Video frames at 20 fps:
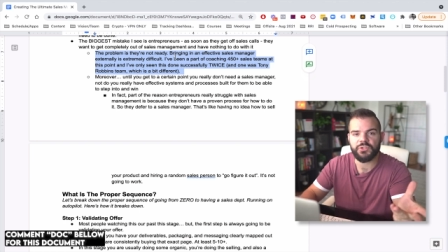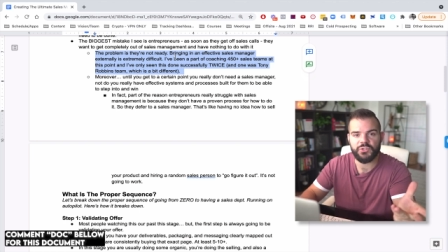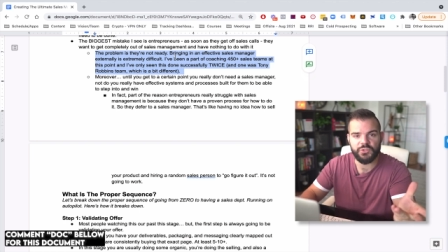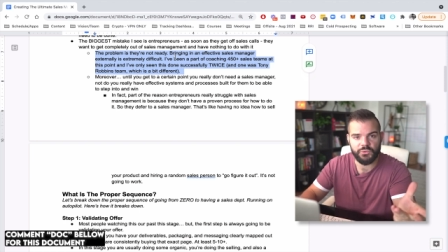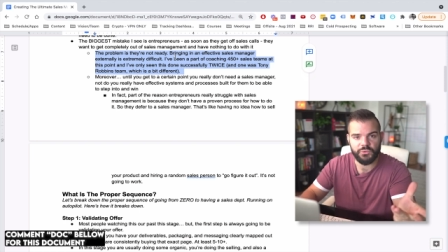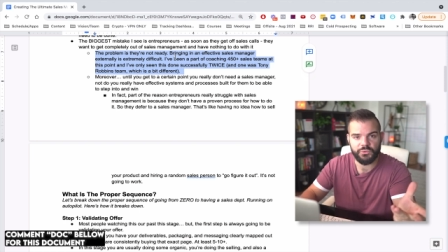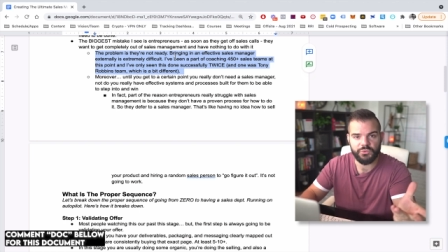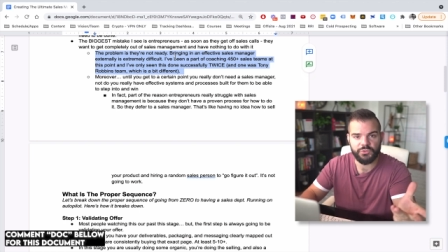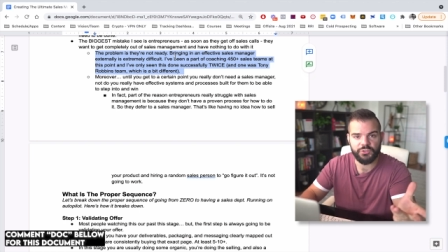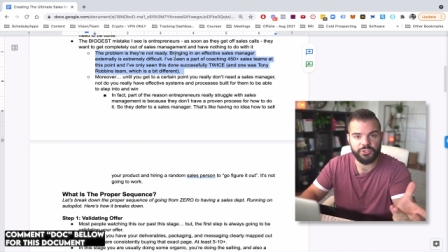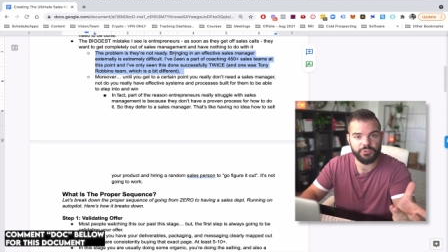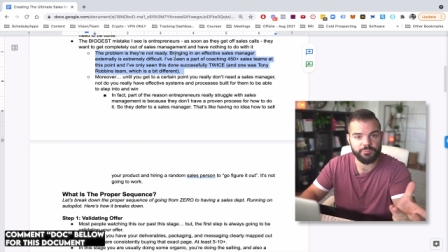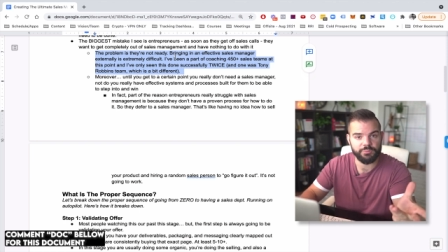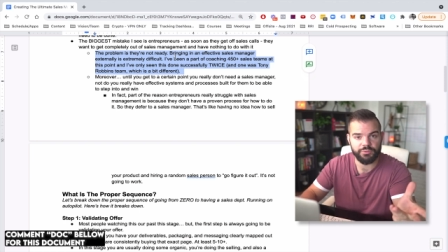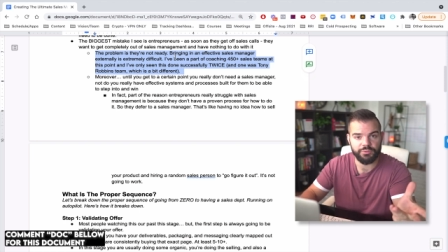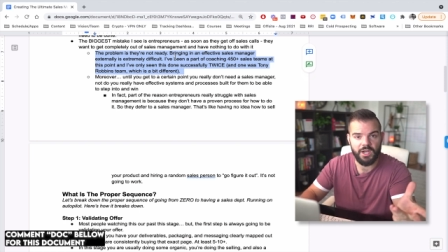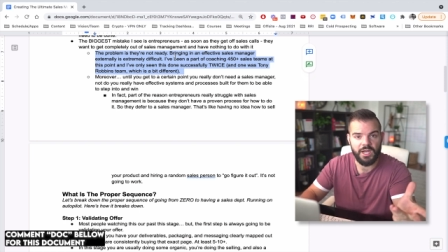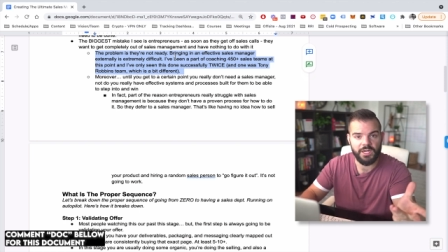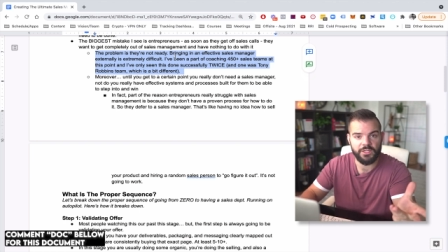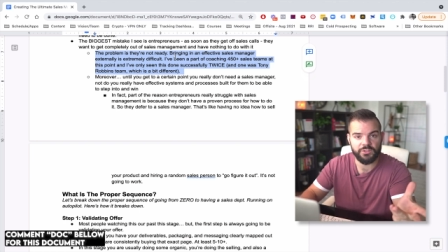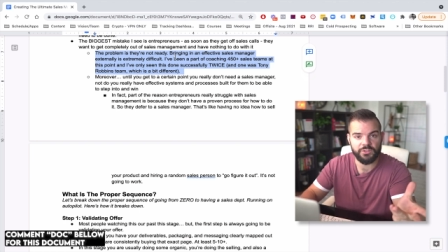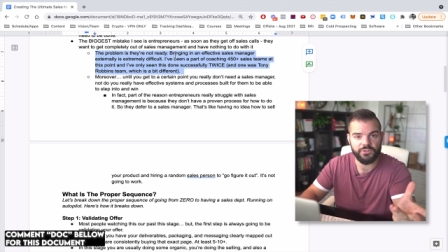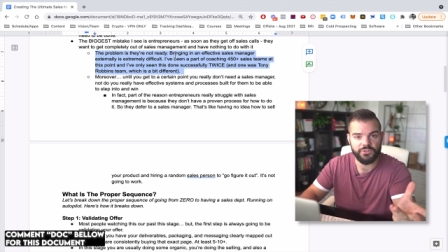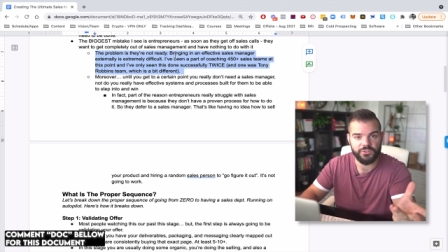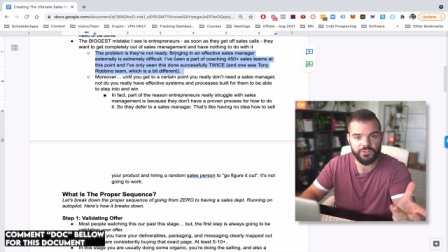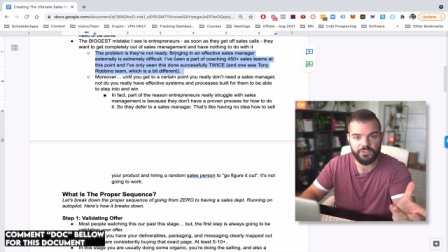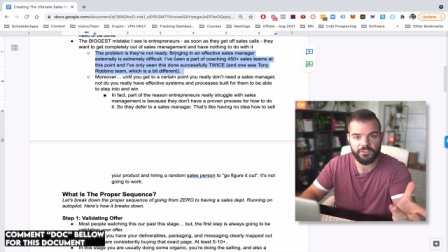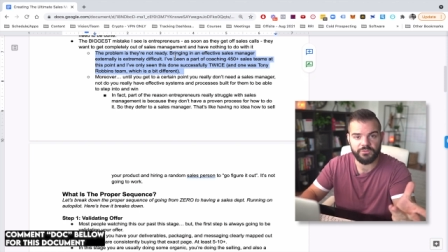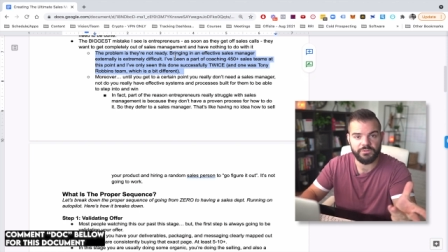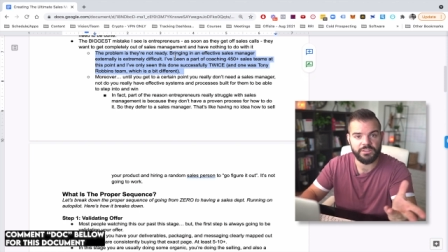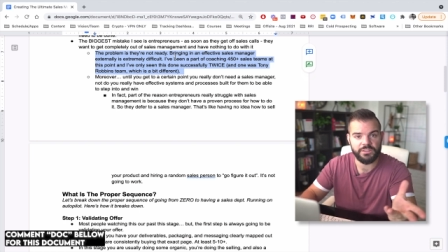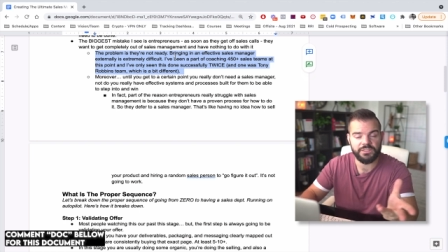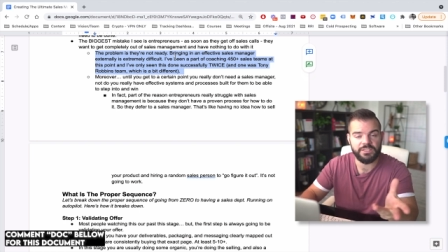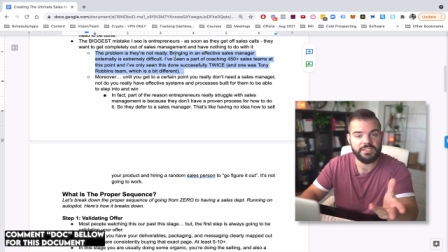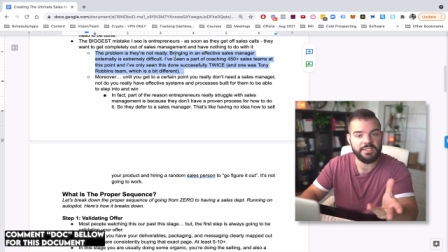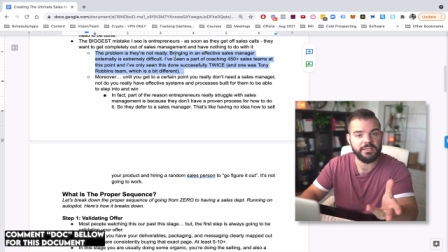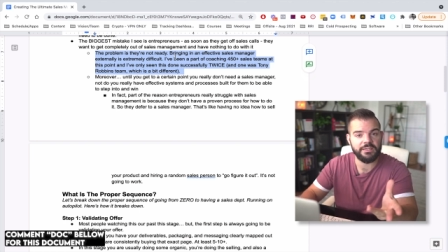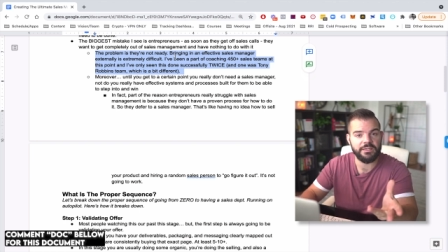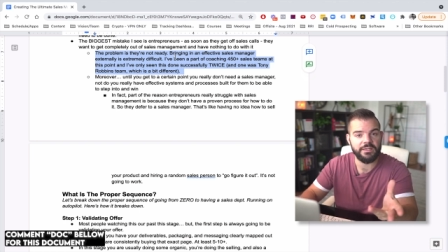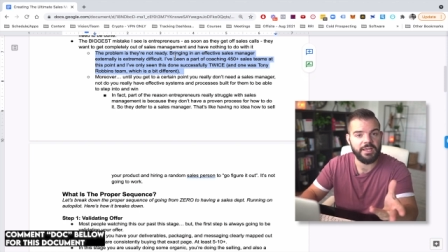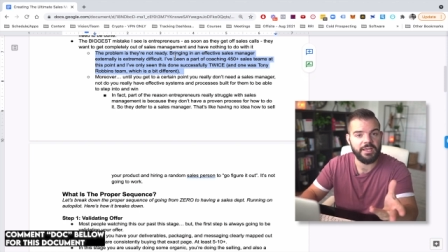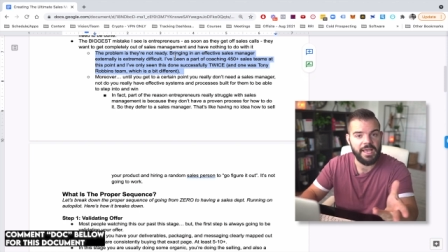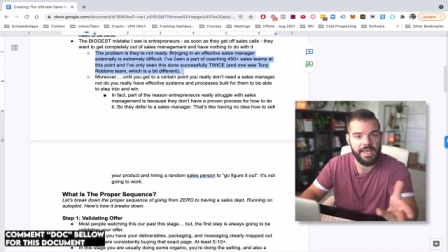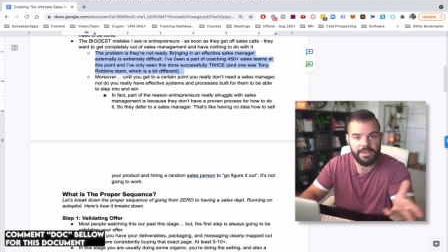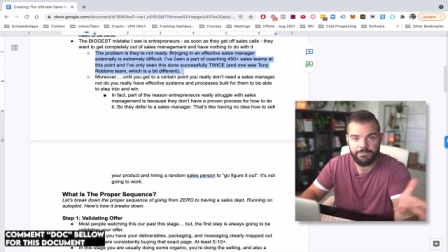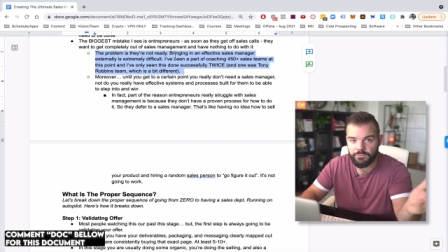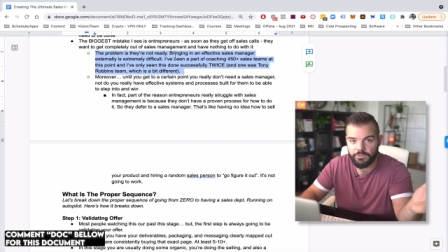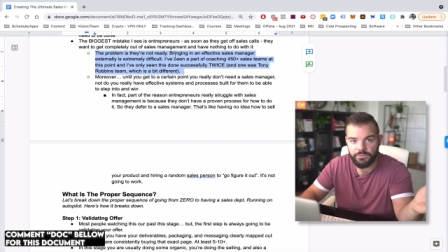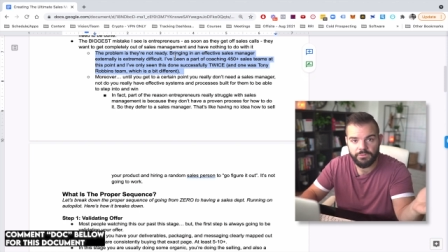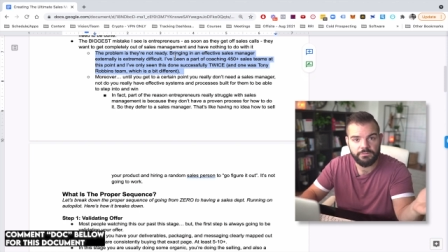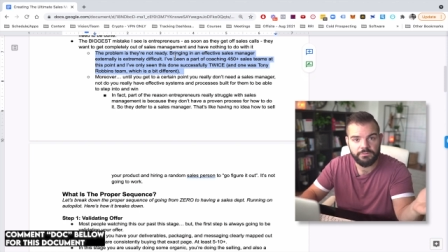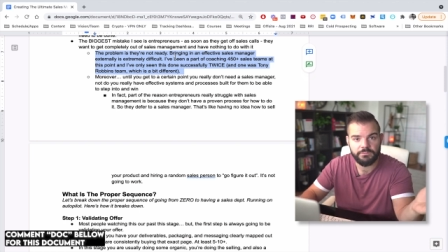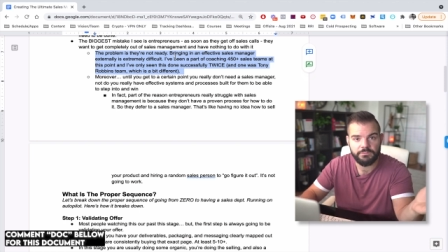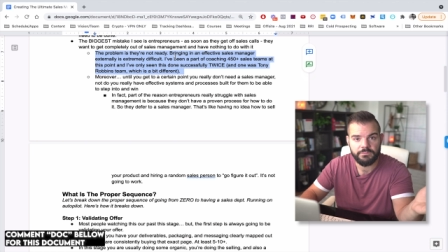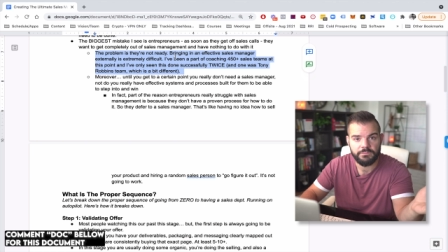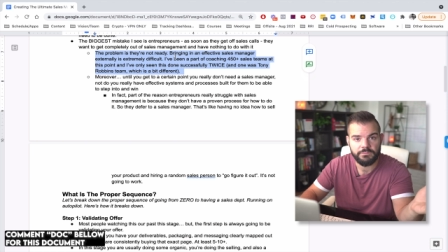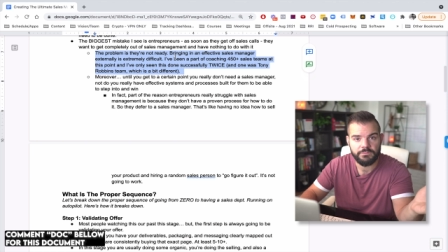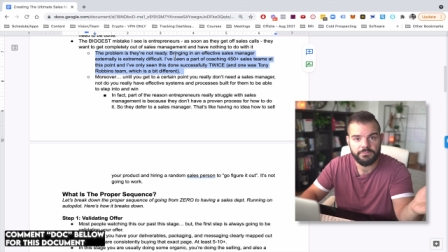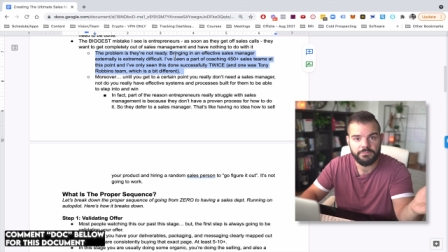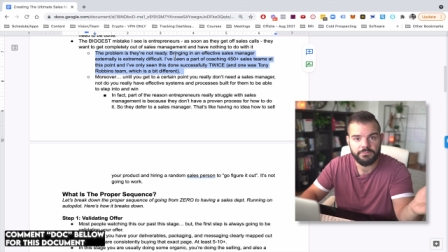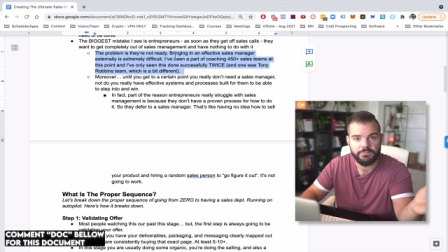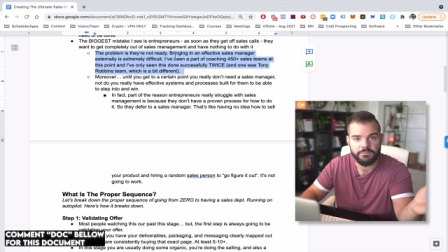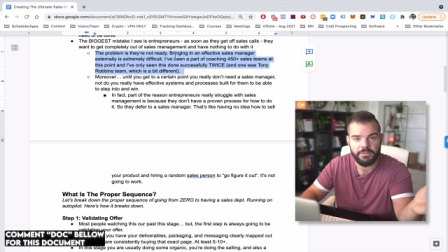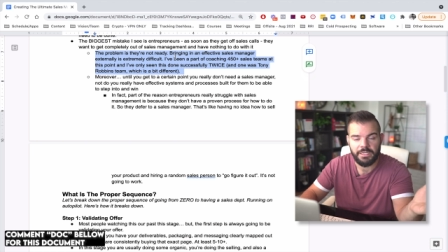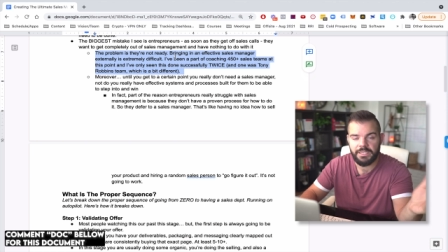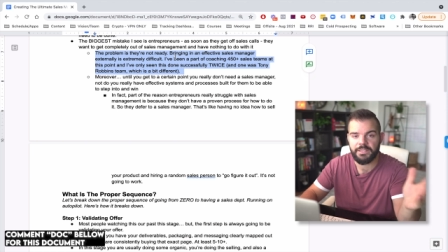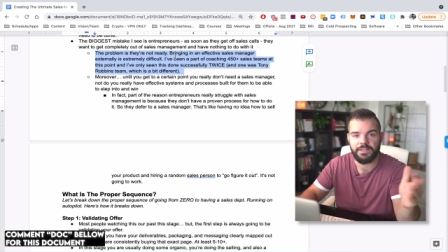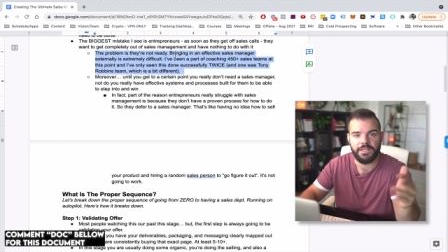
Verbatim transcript: sold your product or service ever right